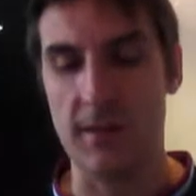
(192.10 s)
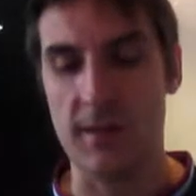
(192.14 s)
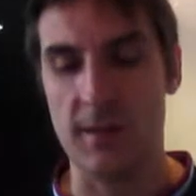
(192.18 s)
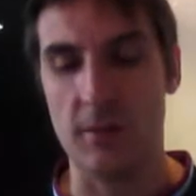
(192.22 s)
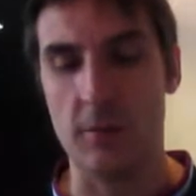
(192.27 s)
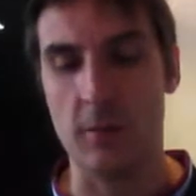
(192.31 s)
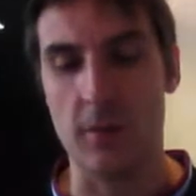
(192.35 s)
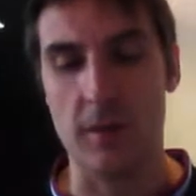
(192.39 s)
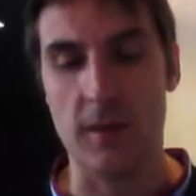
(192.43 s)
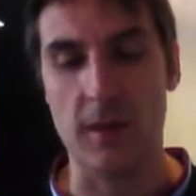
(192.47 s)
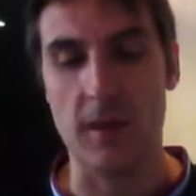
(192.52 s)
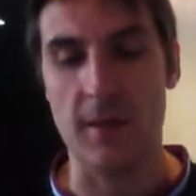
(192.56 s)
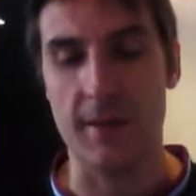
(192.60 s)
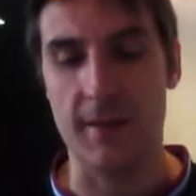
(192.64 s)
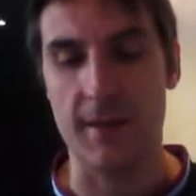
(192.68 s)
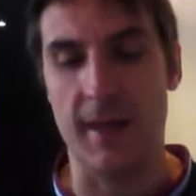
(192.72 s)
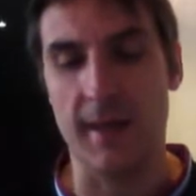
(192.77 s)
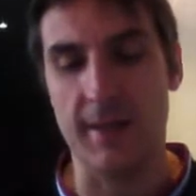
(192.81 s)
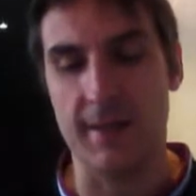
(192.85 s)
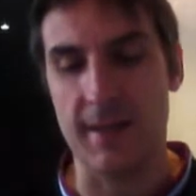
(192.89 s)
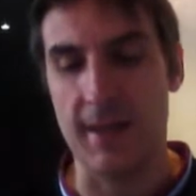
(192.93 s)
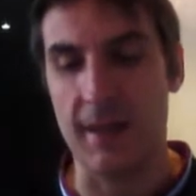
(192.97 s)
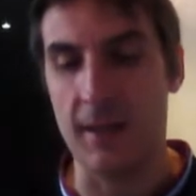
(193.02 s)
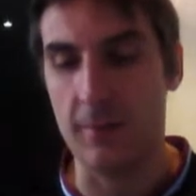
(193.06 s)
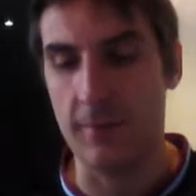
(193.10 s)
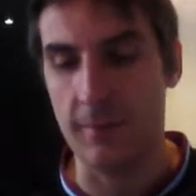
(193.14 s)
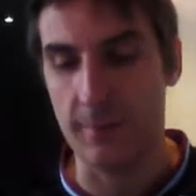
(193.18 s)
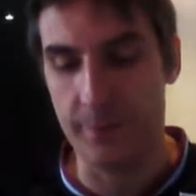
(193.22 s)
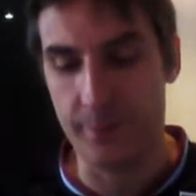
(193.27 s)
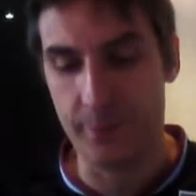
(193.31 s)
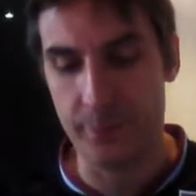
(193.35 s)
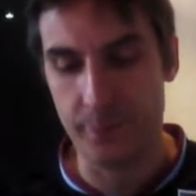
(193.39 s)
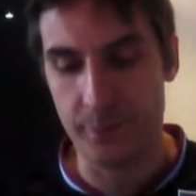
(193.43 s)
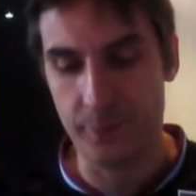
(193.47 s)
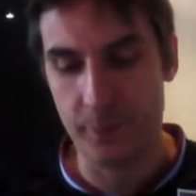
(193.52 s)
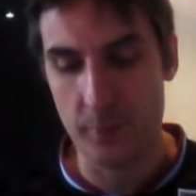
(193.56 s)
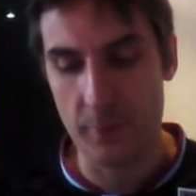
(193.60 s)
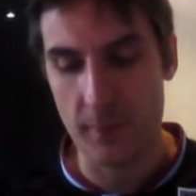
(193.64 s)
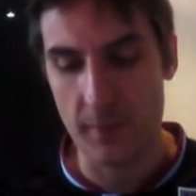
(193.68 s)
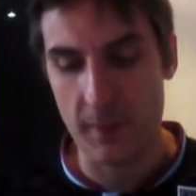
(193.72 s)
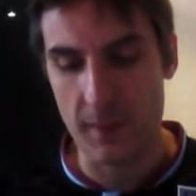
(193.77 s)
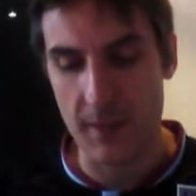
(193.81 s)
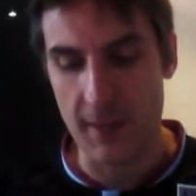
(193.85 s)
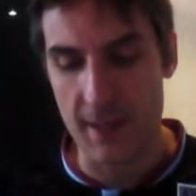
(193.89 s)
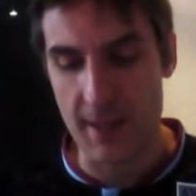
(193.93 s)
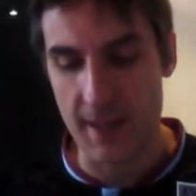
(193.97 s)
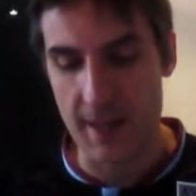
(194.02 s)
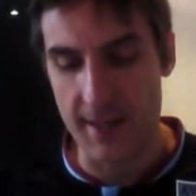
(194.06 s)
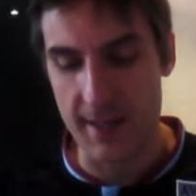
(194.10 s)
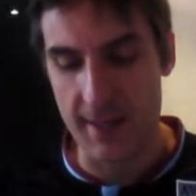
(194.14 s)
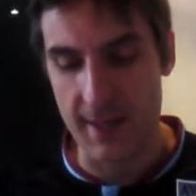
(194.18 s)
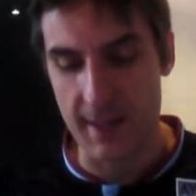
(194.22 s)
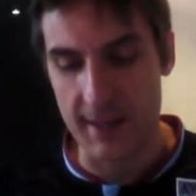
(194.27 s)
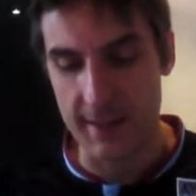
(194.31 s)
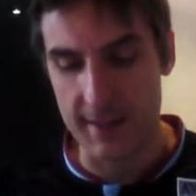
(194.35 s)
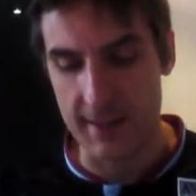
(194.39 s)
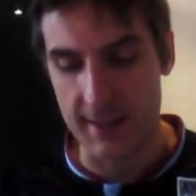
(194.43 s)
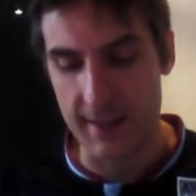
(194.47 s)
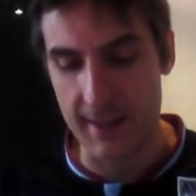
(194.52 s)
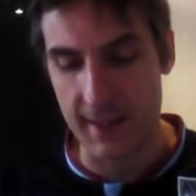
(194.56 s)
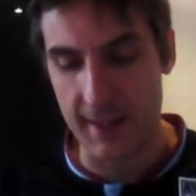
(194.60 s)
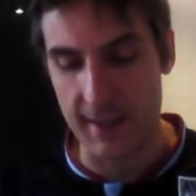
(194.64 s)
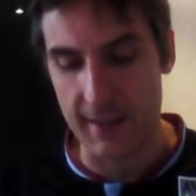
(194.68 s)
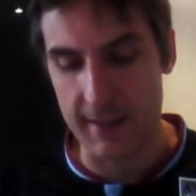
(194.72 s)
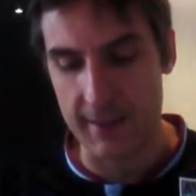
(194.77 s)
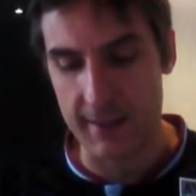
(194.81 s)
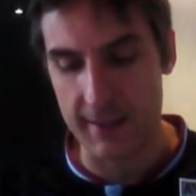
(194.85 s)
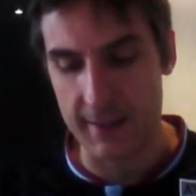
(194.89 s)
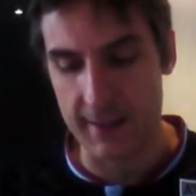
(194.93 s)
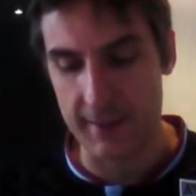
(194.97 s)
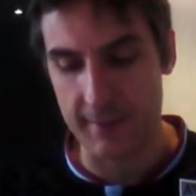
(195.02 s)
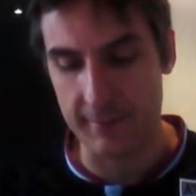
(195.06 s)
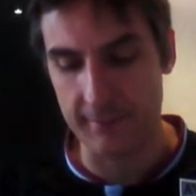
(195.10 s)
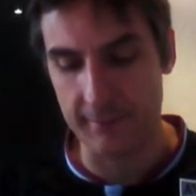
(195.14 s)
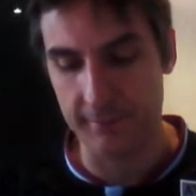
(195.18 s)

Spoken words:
so we'll cut that out, and that's next.